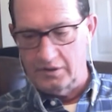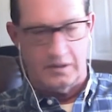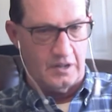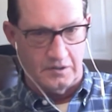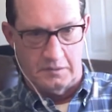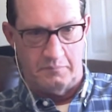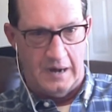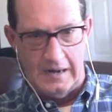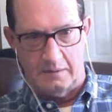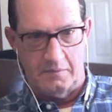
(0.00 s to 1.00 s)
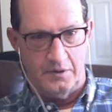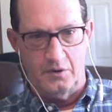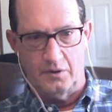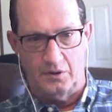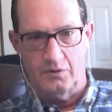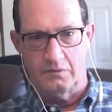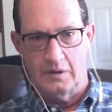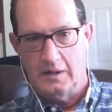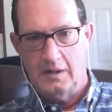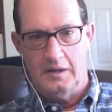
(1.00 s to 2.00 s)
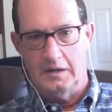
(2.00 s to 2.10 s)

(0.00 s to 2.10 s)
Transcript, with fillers: And you're clear at the bottom and you're, you're